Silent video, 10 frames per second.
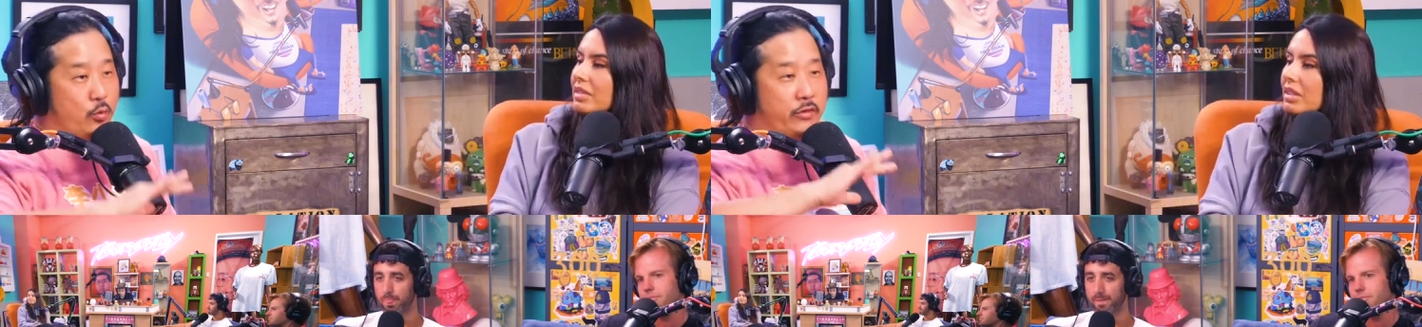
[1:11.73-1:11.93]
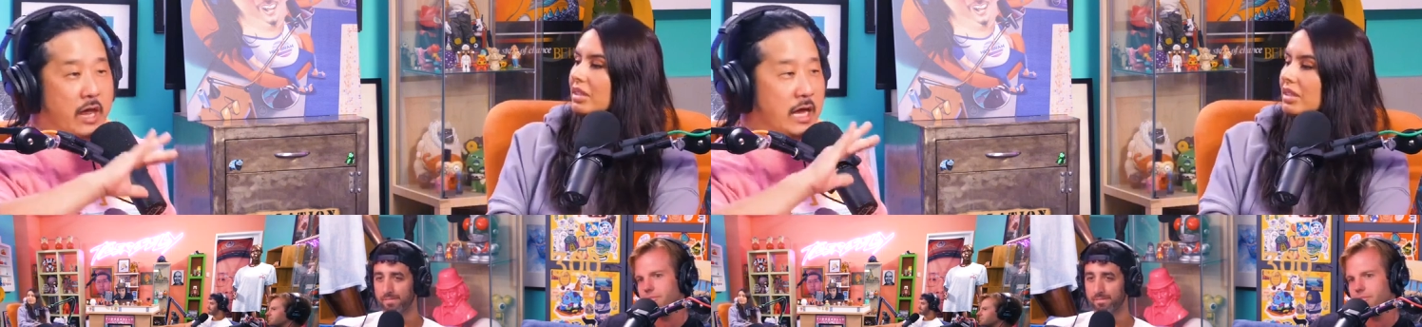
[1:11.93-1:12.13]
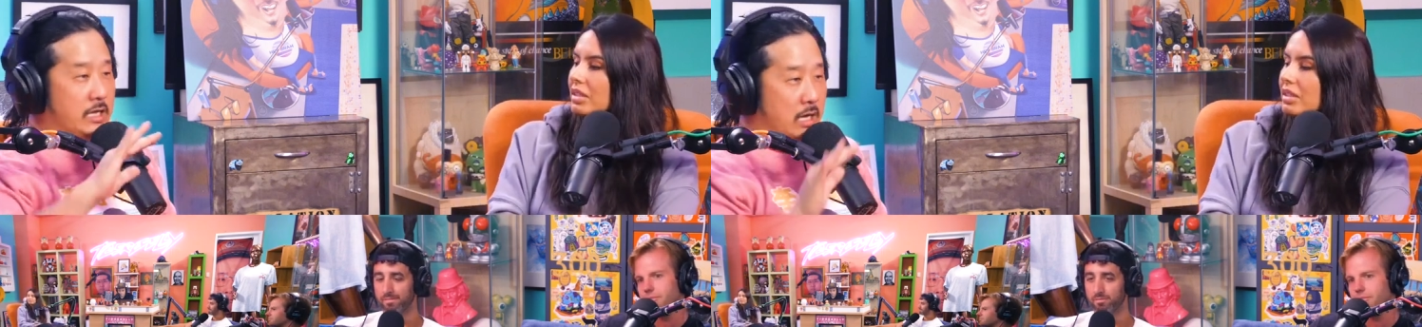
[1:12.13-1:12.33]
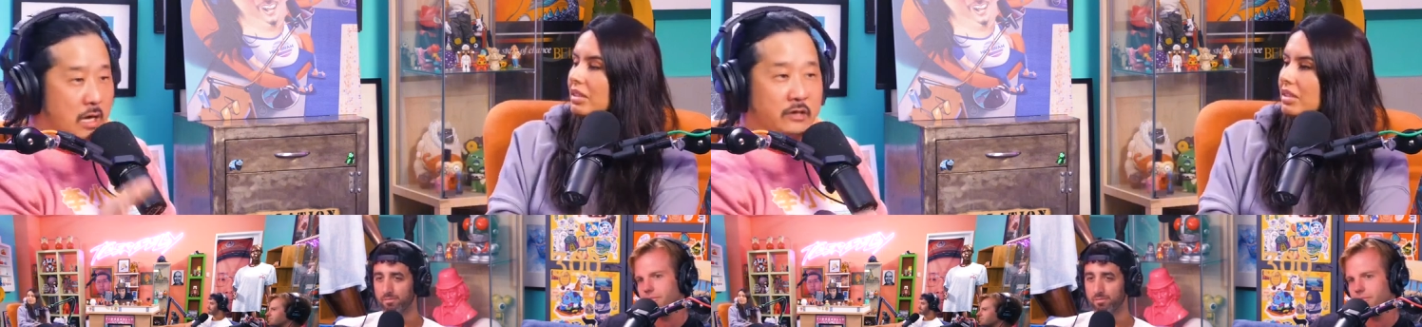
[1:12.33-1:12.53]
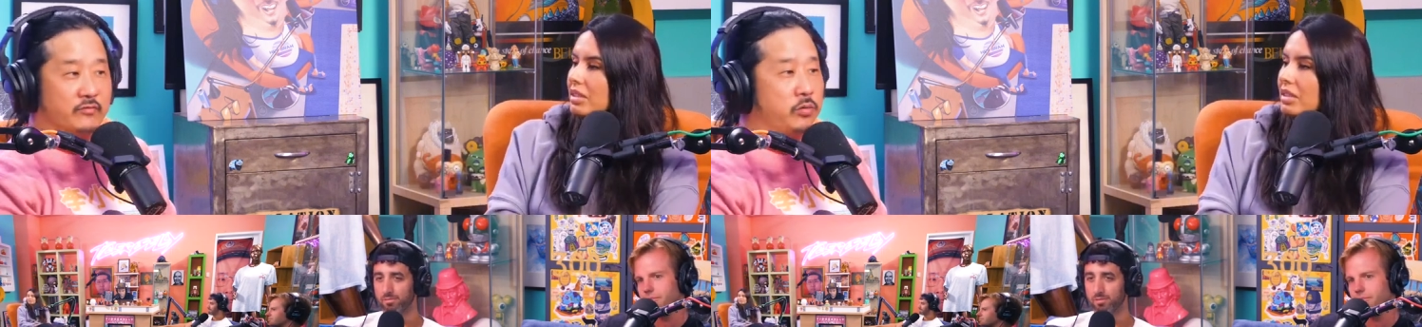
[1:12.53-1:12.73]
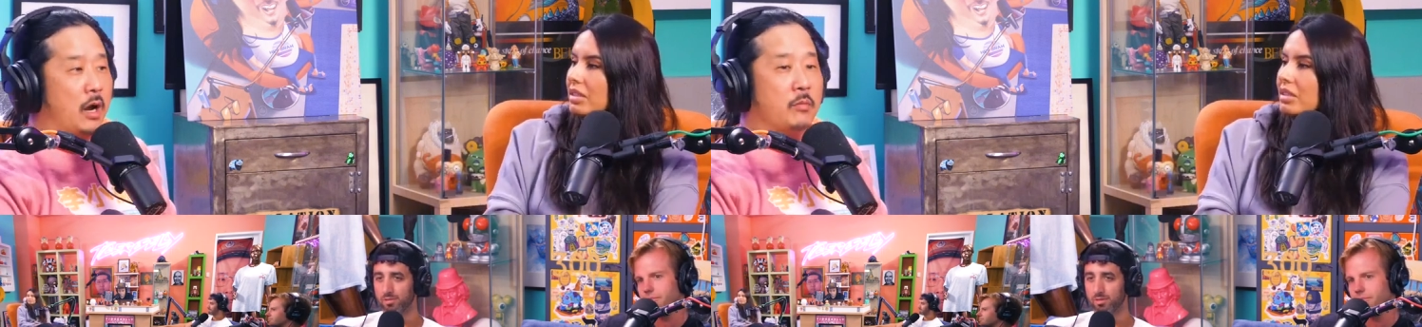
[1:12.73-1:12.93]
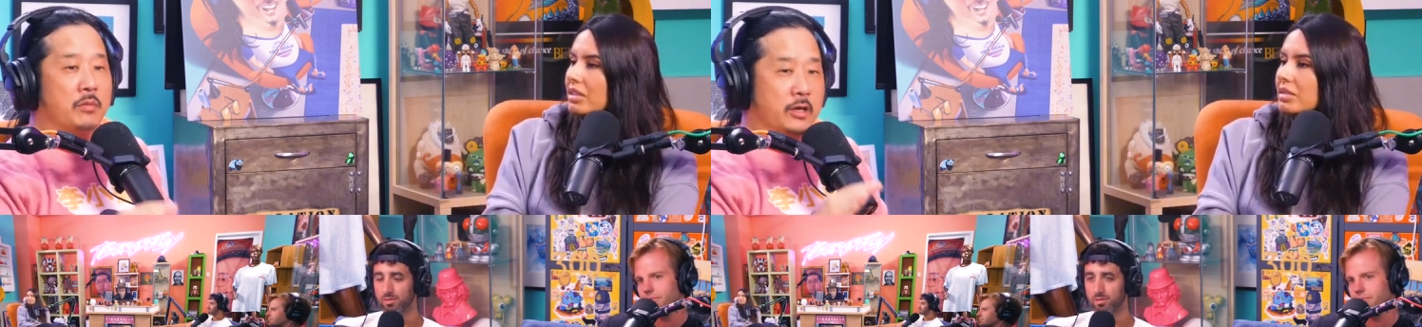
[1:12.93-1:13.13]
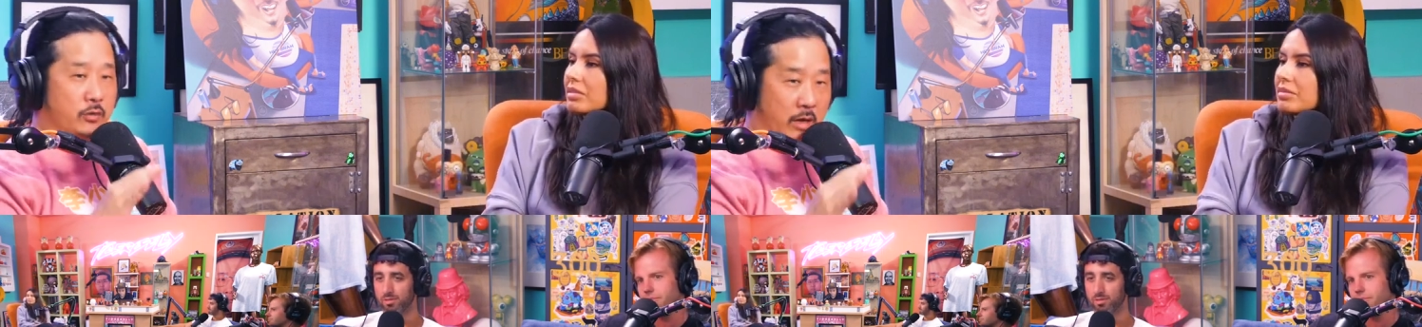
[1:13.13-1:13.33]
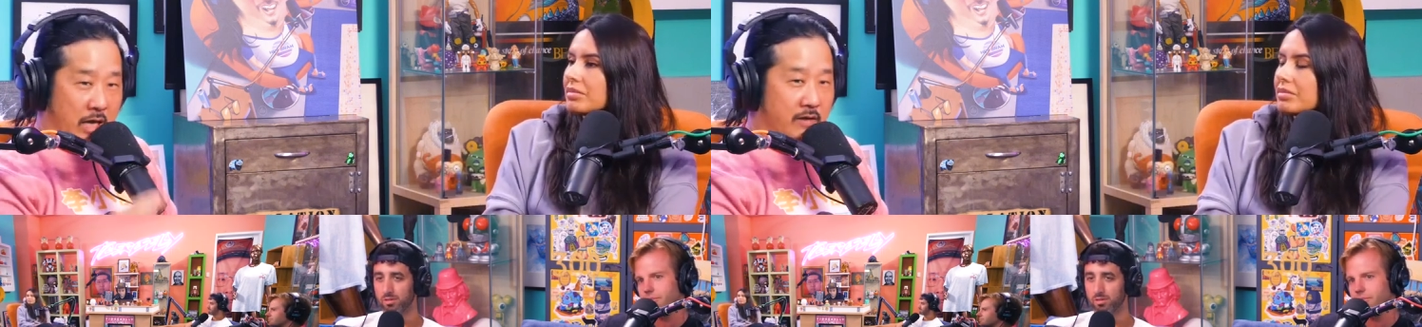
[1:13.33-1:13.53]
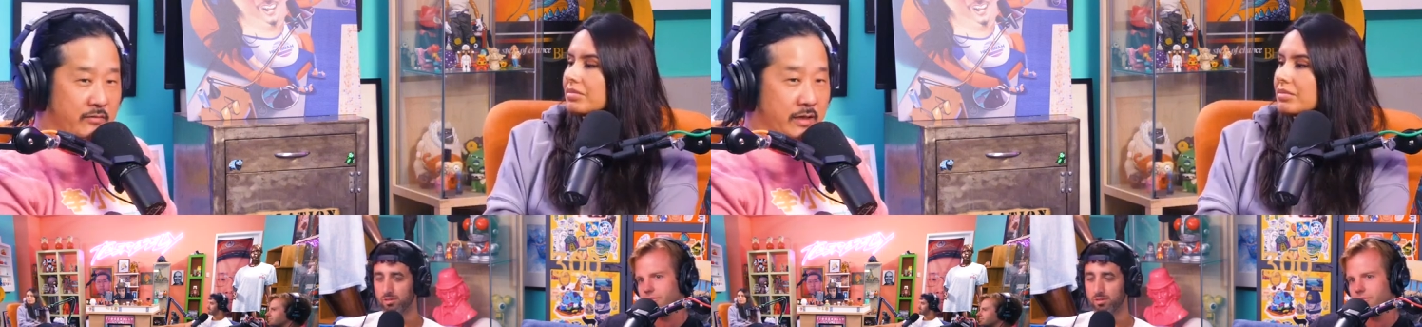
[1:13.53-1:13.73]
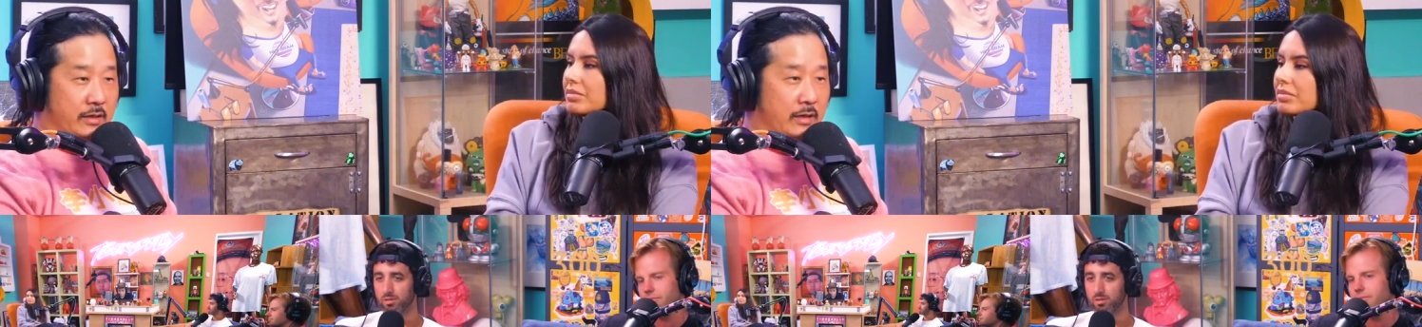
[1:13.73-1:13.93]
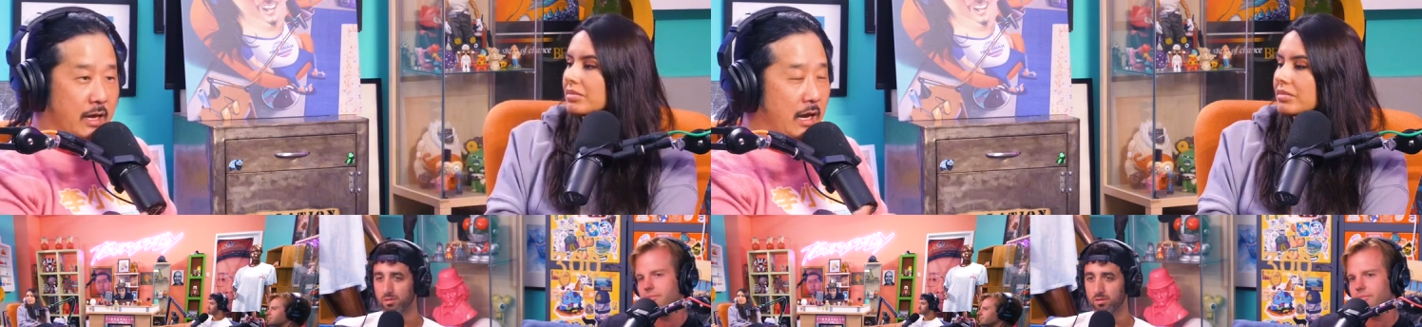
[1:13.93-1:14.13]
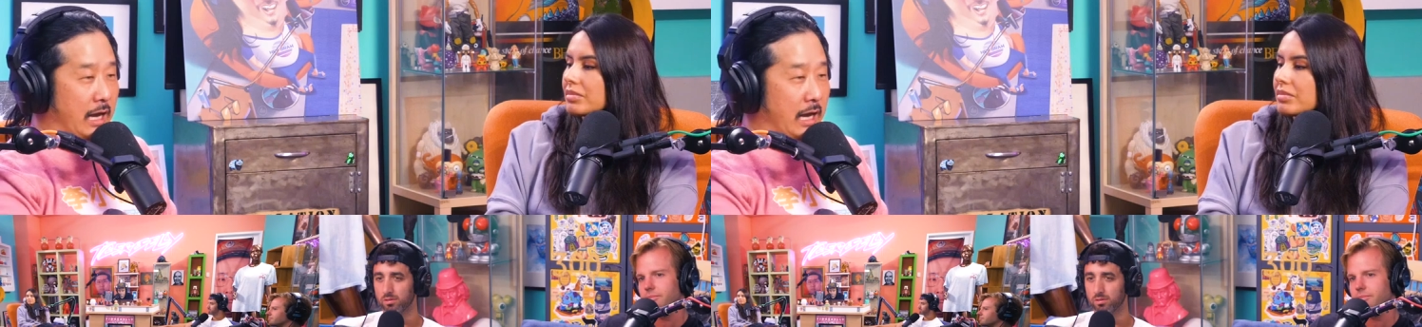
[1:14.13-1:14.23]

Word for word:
Speaker 1: with any kind of problem that you're having,